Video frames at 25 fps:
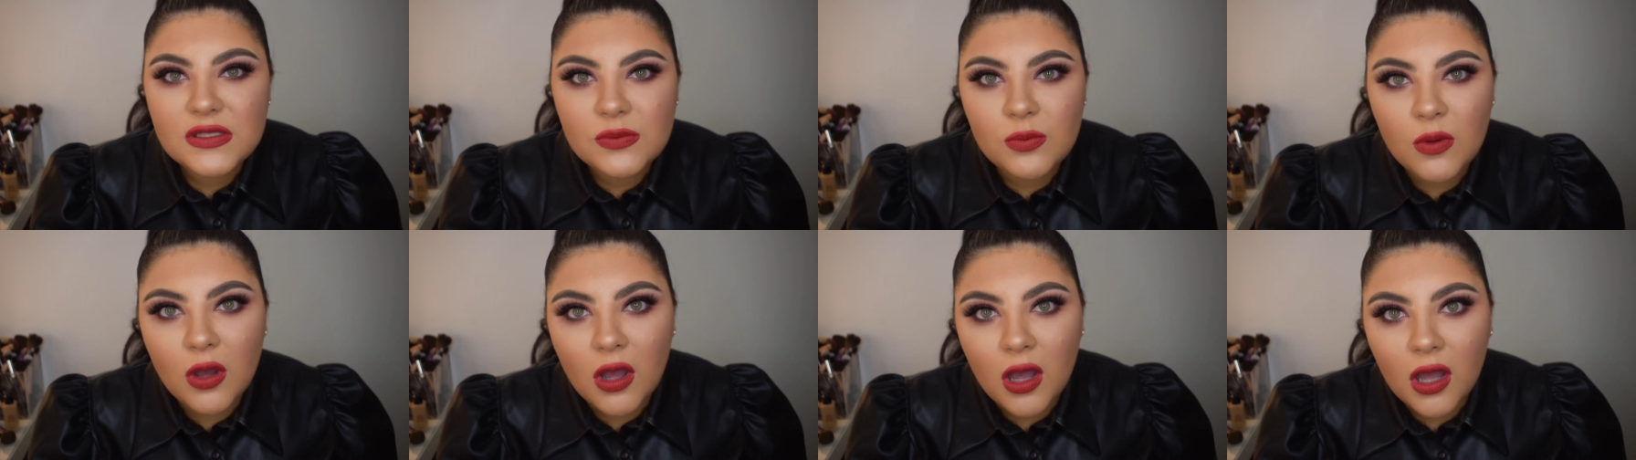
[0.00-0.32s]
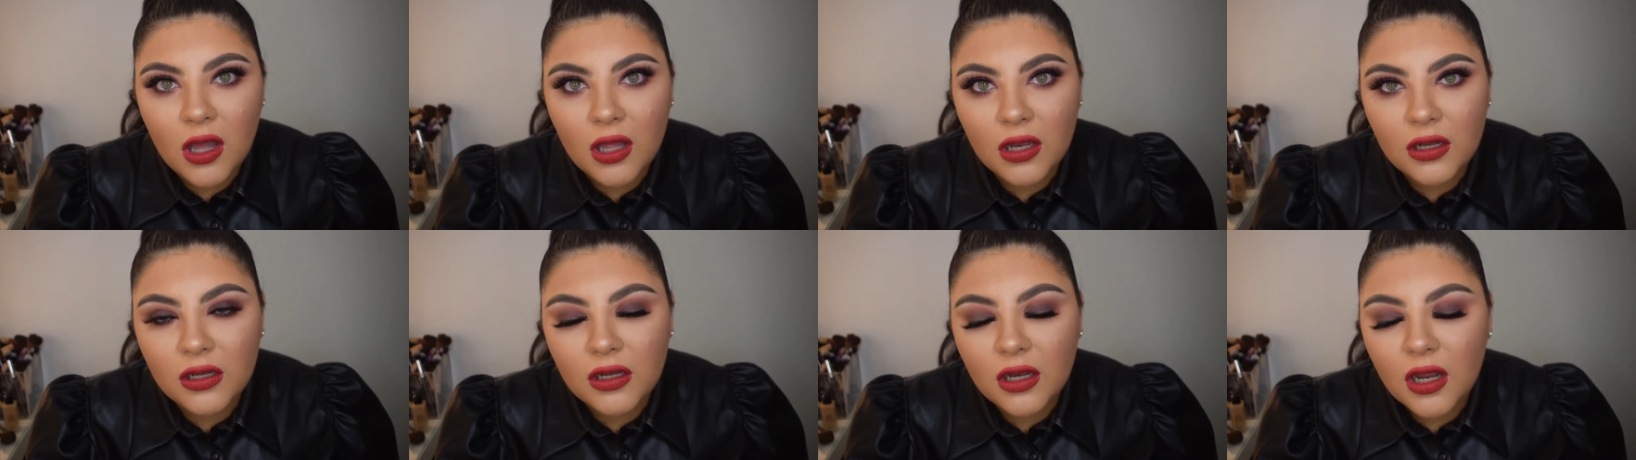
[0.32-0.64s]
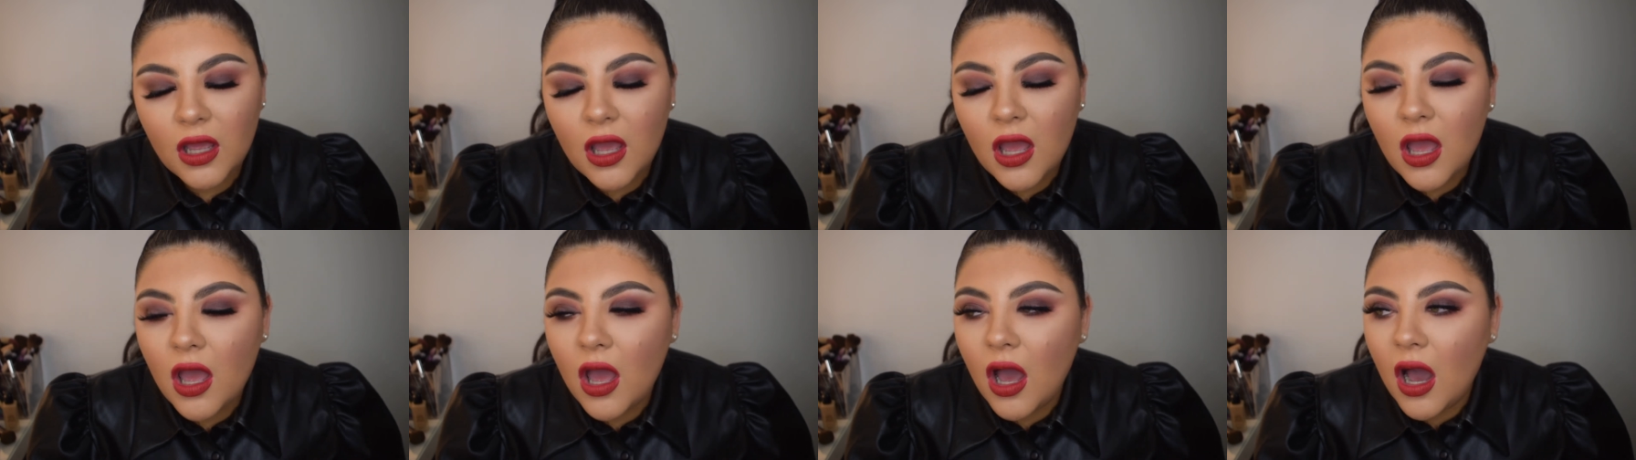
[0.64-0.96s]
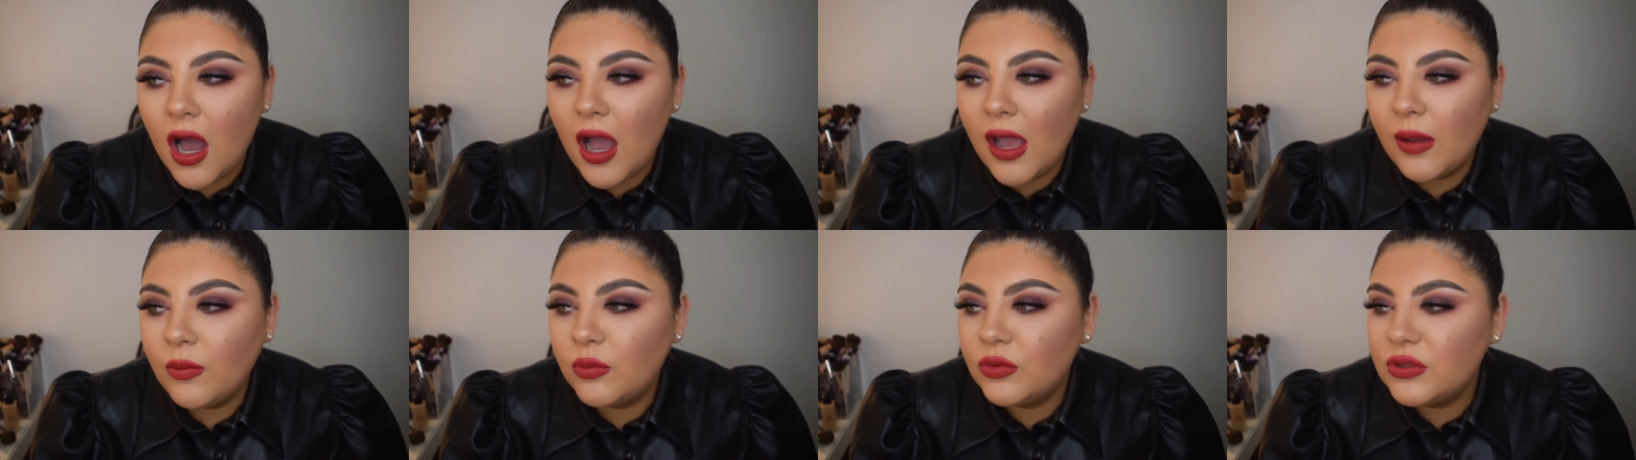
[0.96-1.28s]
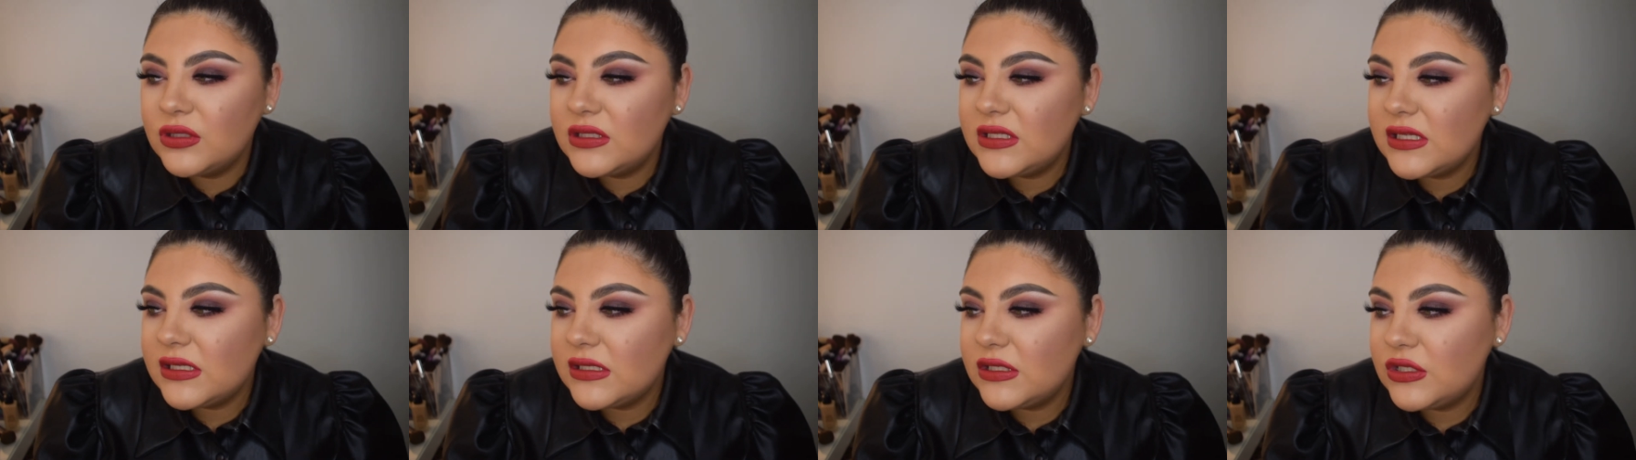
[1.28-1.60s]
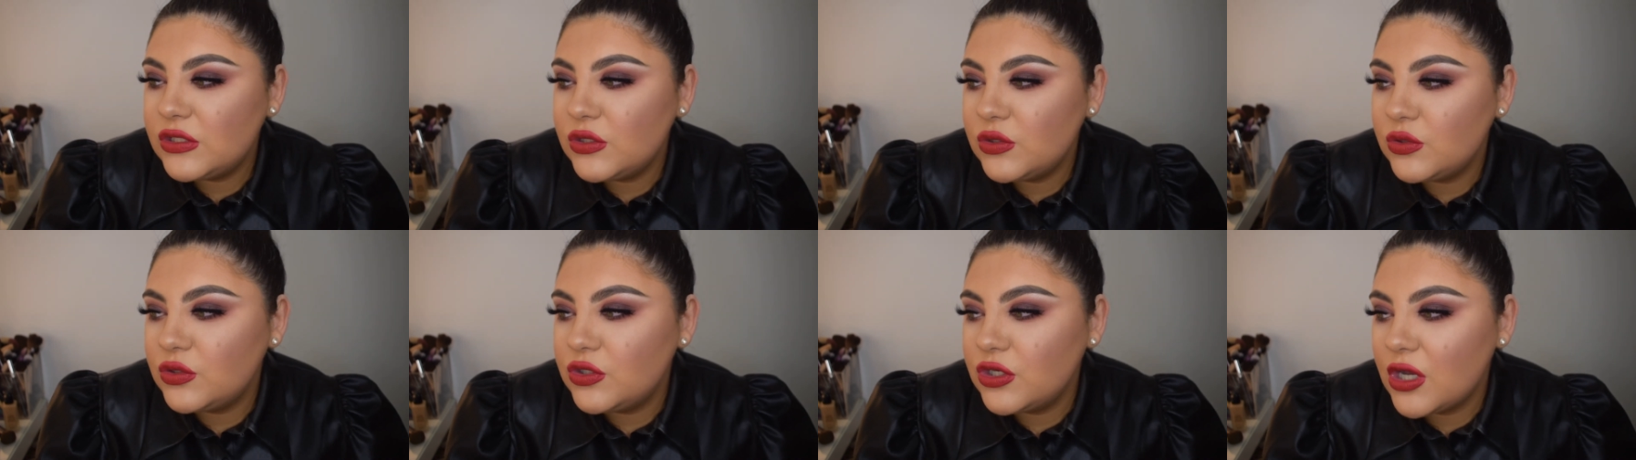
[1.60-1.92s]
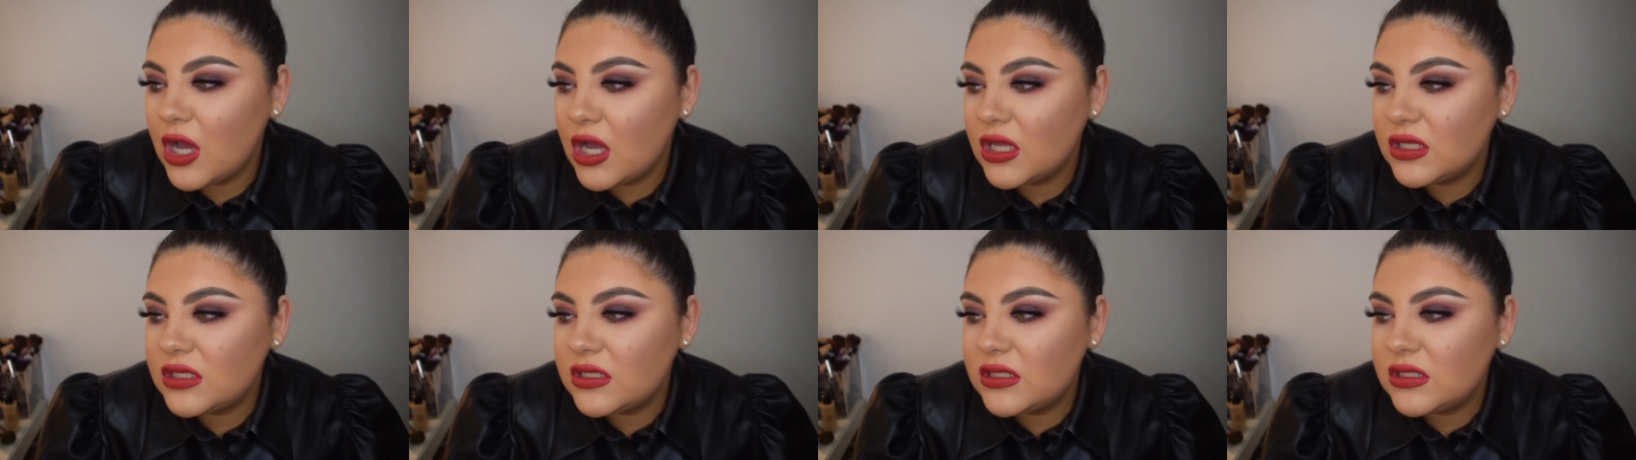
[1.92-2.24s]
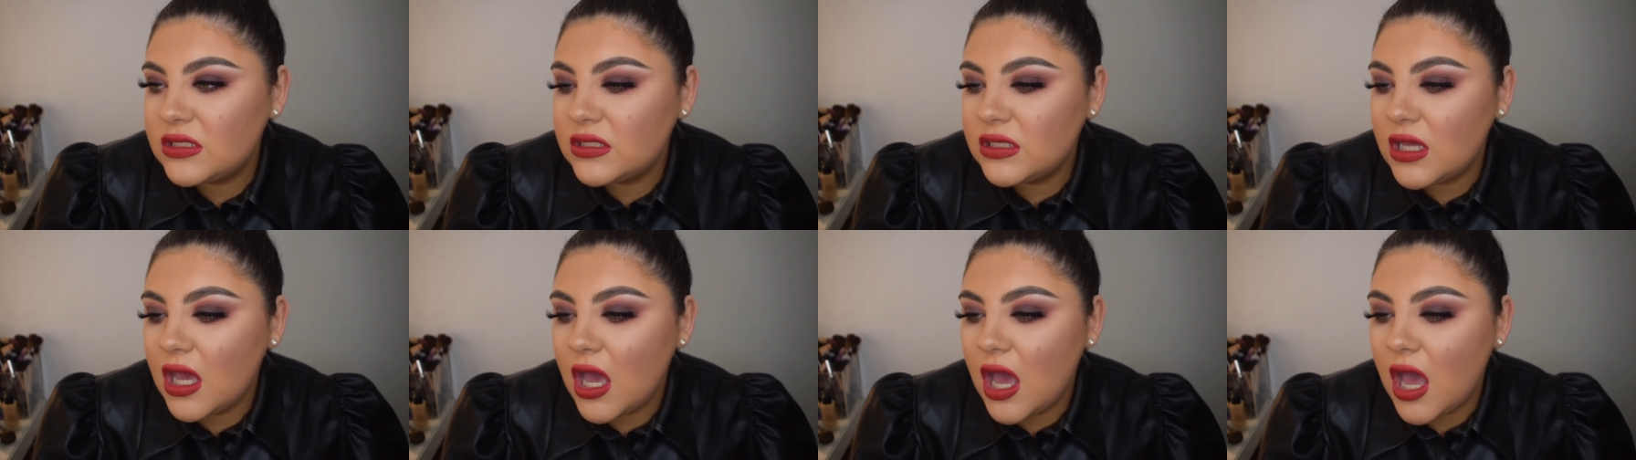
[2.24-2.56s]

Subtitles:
one. I wanted to just